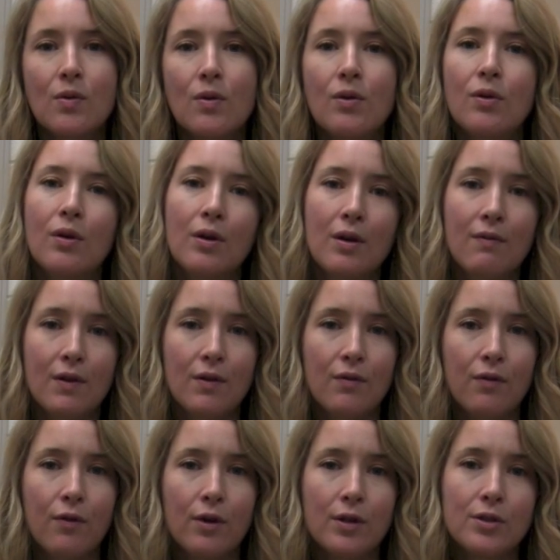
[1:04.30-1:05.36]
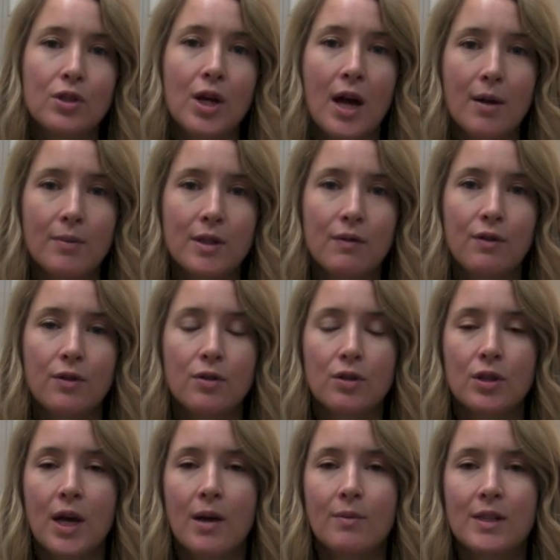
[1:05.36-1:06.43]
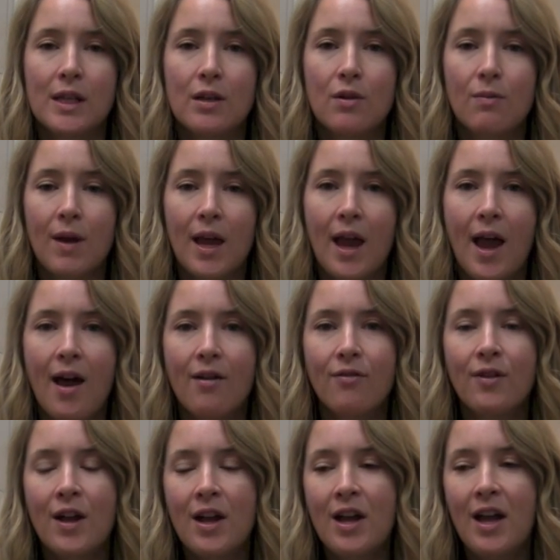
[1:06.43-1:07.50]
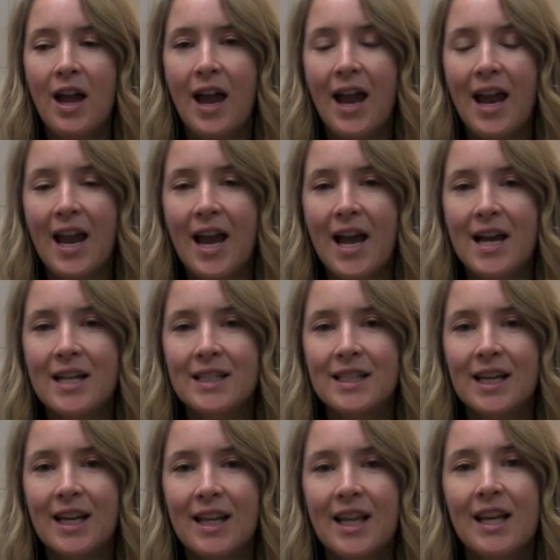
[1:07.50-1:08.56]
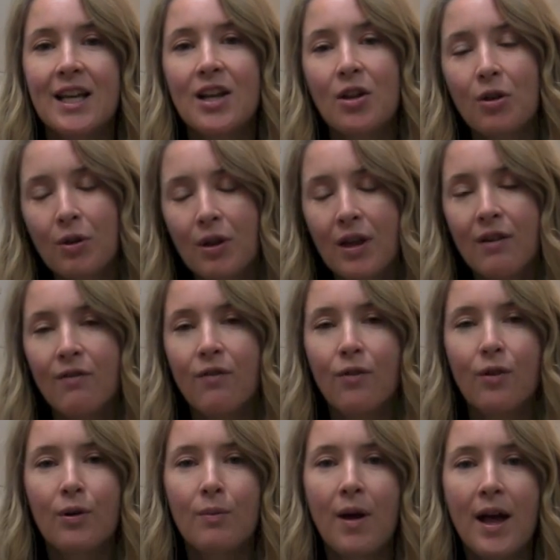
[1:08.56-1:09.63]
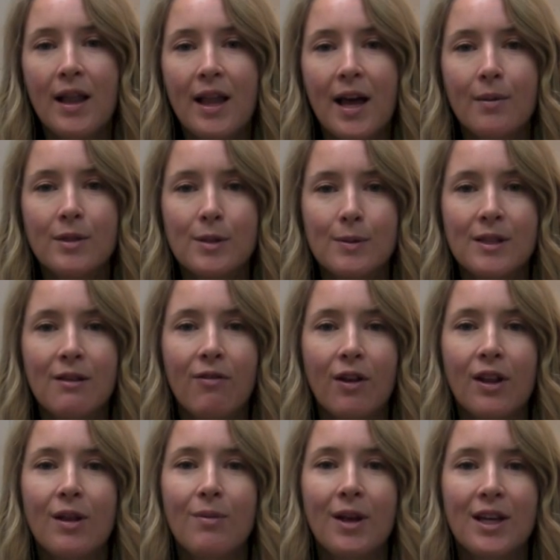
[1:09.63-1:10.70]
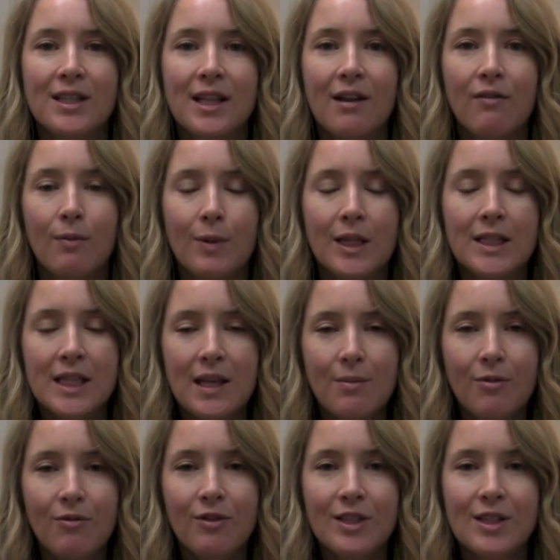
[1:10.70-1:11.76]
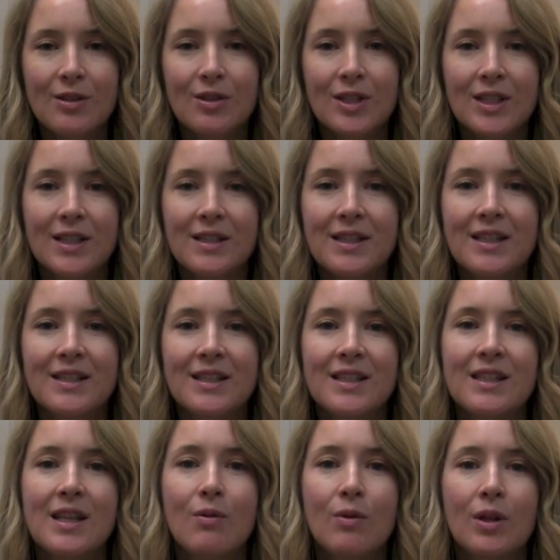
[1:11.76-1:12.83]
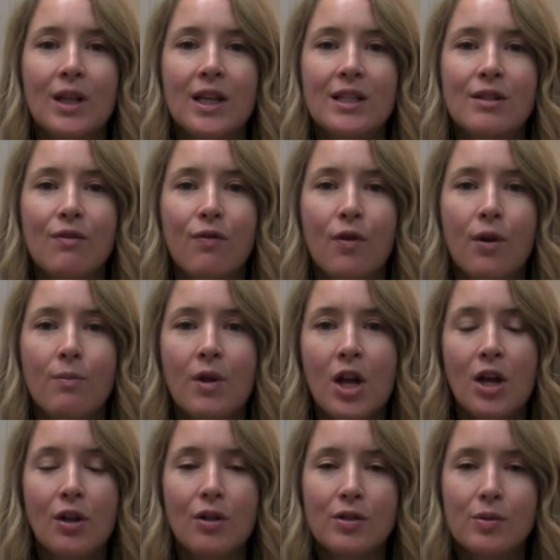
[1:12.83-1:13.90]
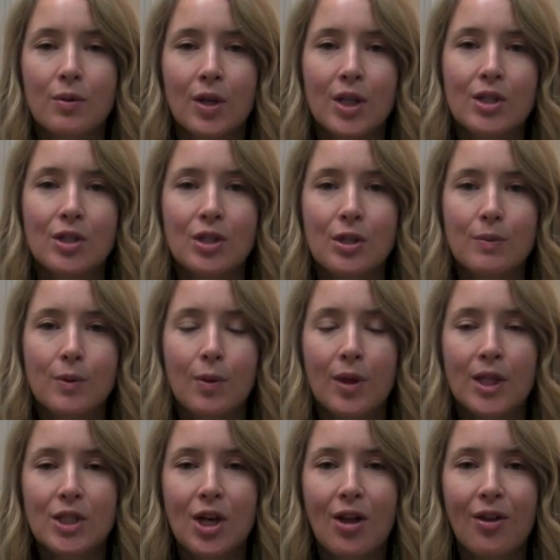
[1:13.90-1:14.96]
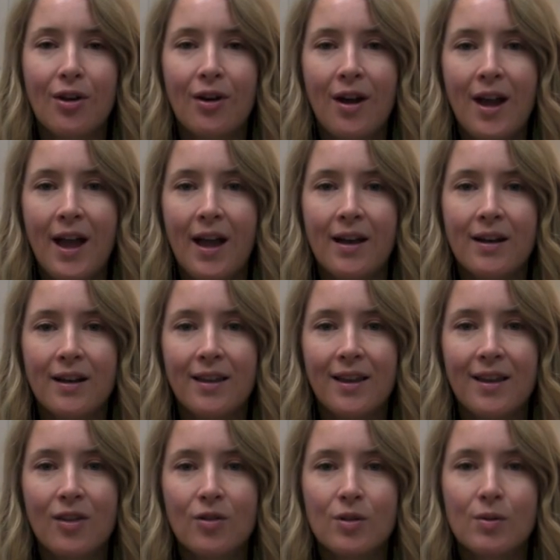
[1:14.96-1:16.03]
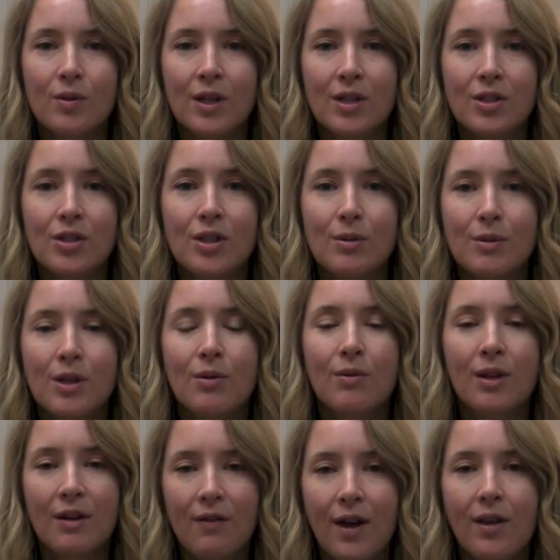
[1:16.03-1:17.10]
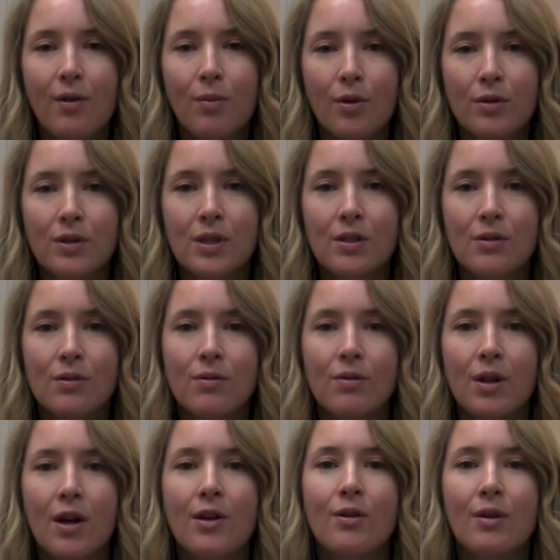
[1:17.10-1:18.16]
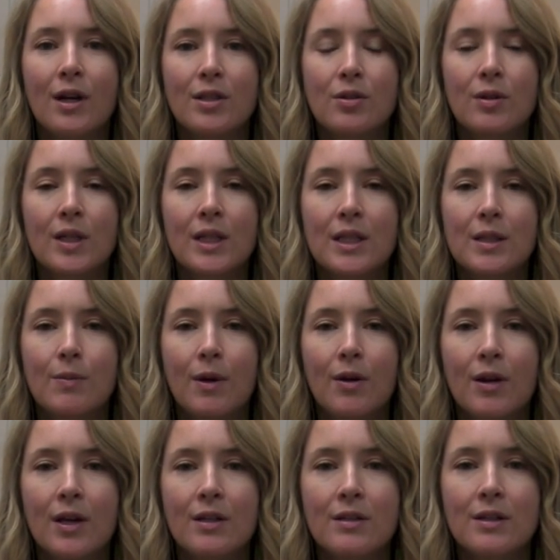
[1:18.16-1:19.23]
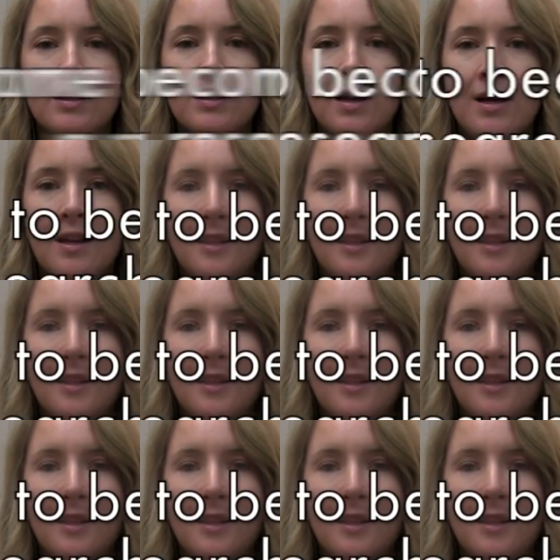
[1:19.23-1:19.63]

school or even for jobs, future jobs that you may have. And I think another thing for my lab specifically, because I have a big team of research assistants, is they really get to form close relationships with each other. And I think those relationships are really valuable to the undergraduate experience.